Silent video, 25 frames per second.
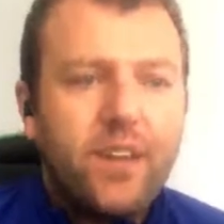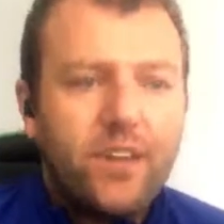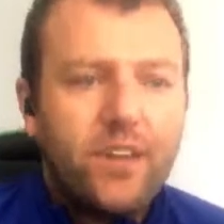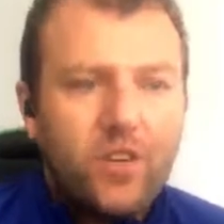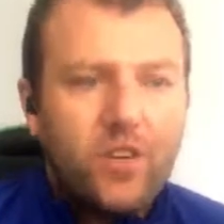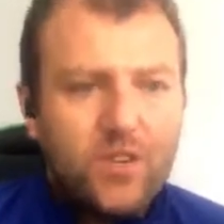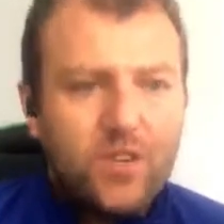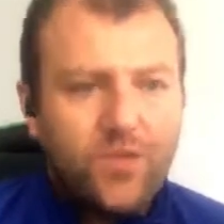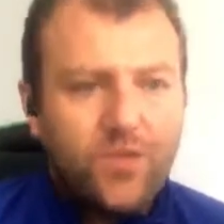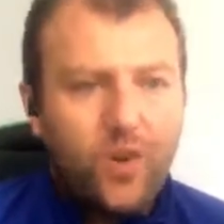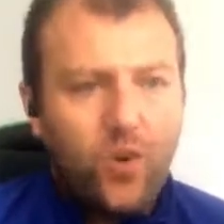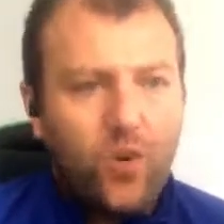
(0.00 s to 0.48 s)
A
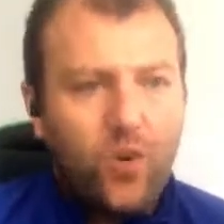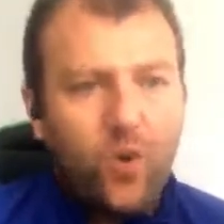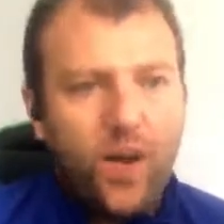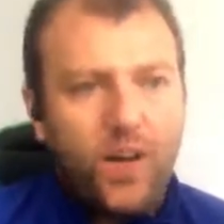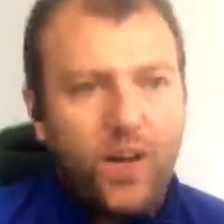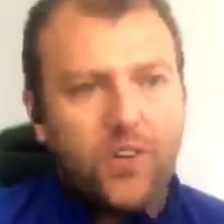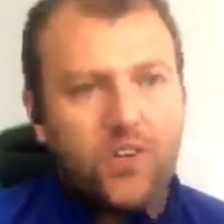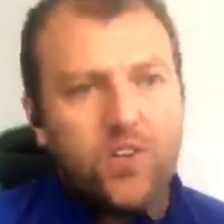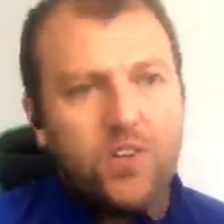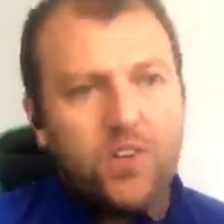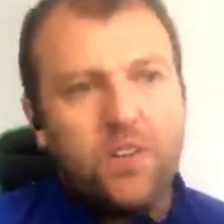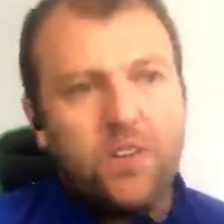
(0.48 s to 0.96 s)
useful
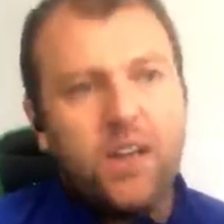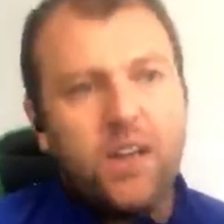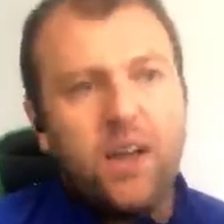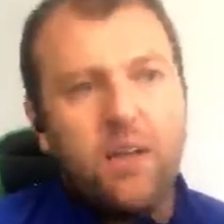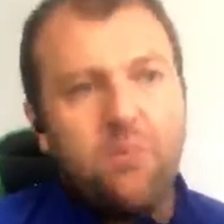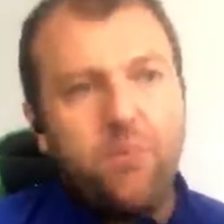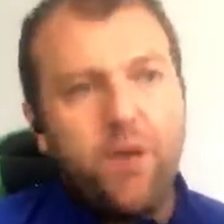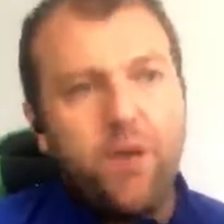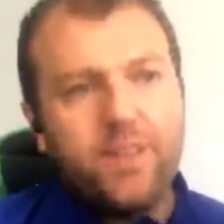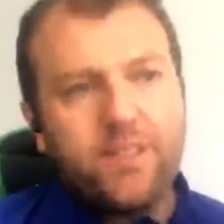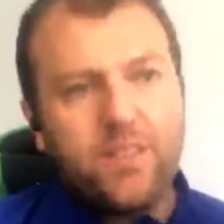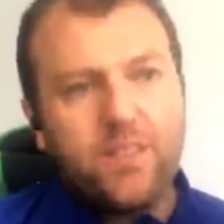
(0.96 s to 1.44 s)
question,
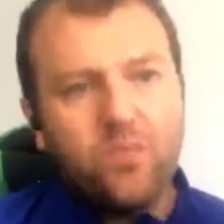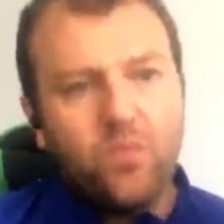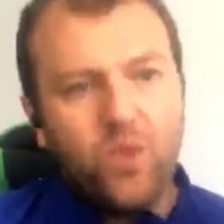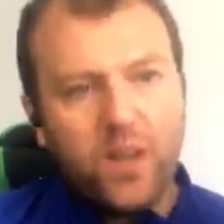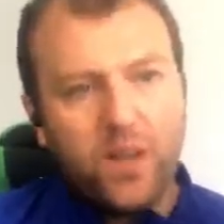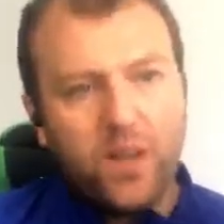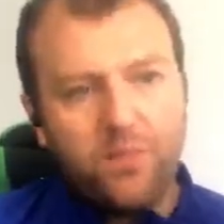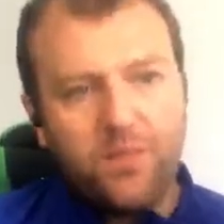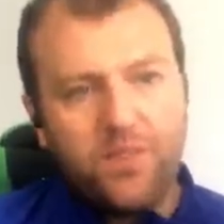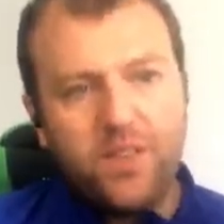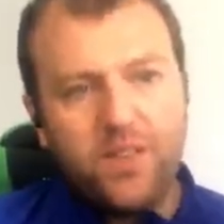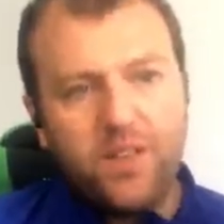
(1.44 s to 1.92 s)
based on
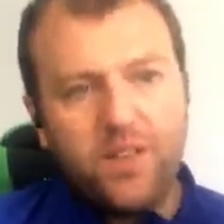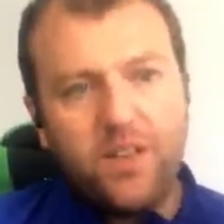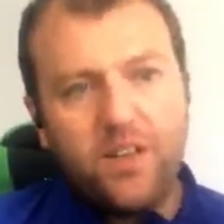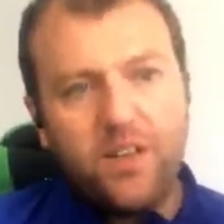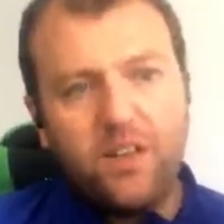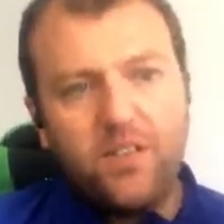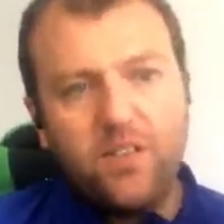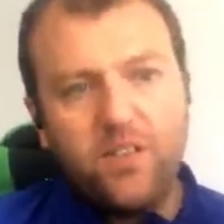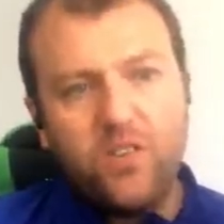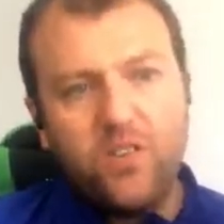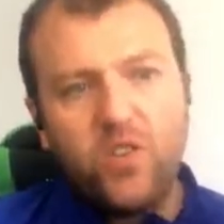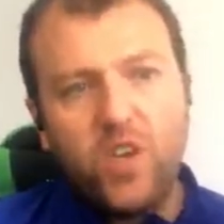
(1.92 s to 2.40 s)
what I'm seeing
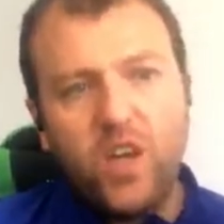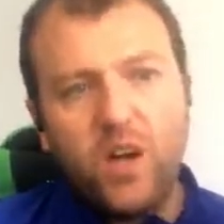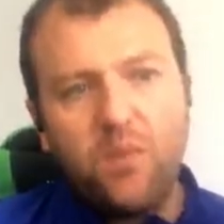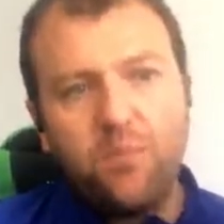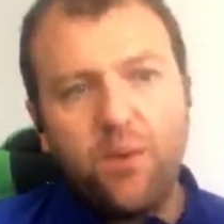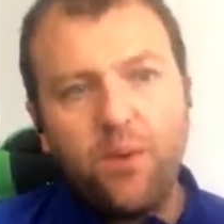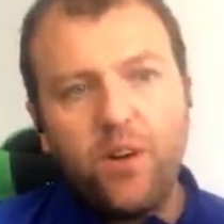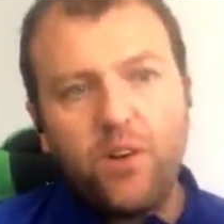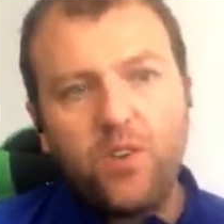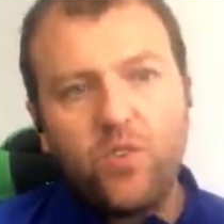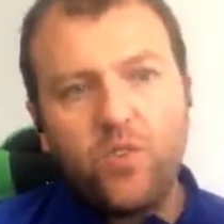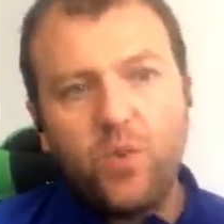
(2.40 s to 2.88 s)
here in the
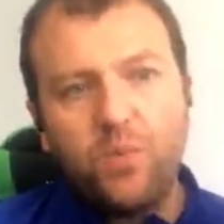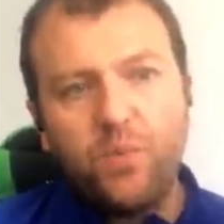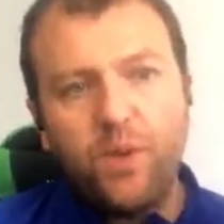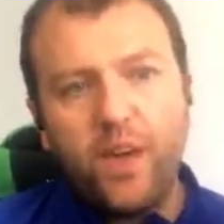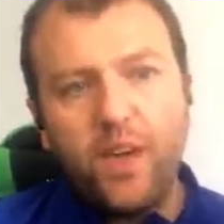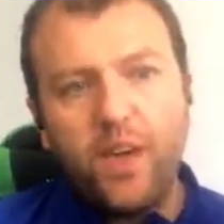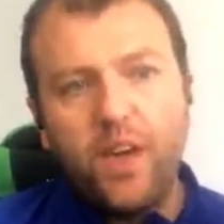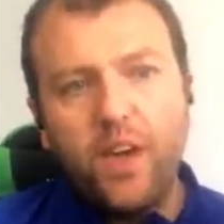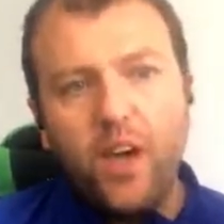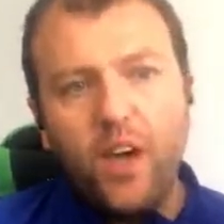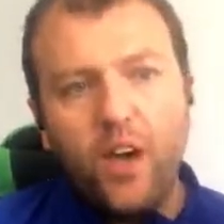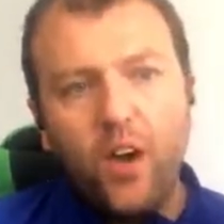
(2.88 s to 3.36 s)
chat box, would
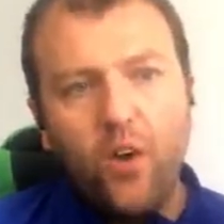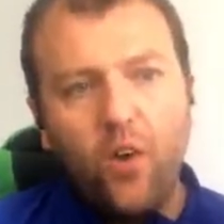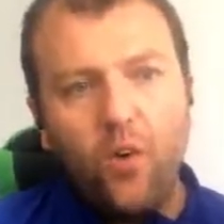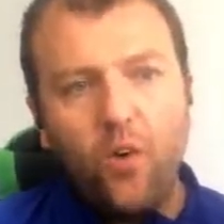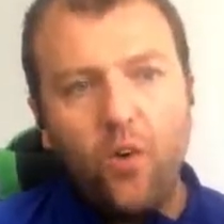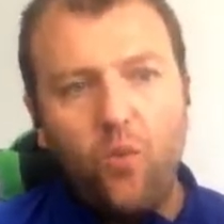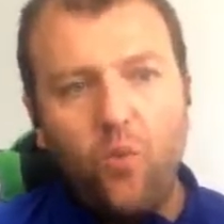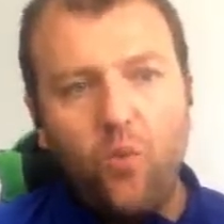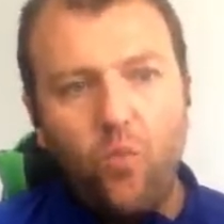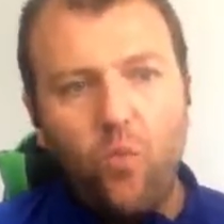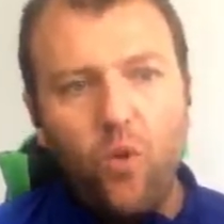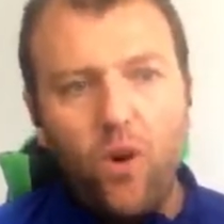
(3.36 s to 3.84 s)
be,
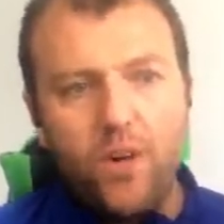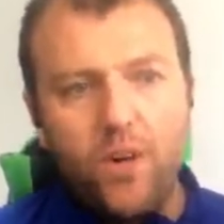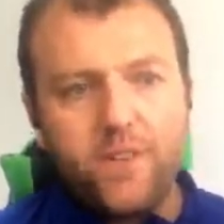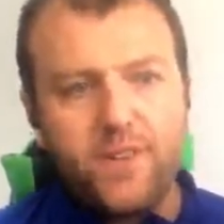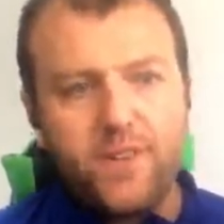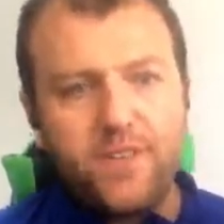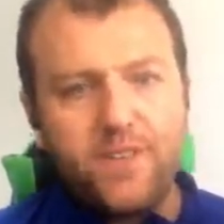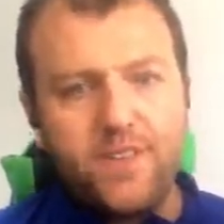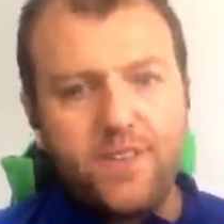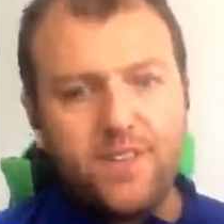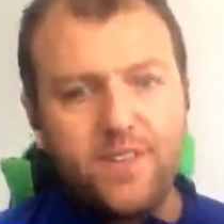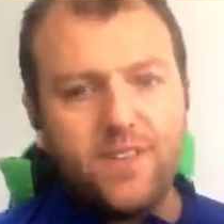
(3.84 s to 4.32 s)

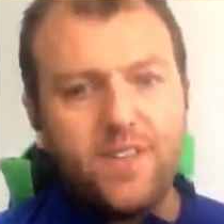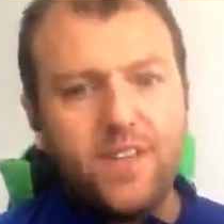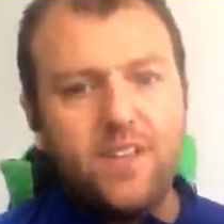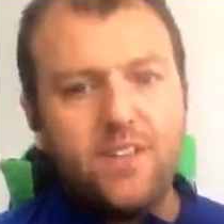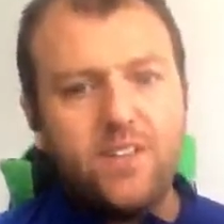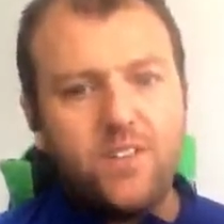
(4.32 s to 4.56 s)
what is this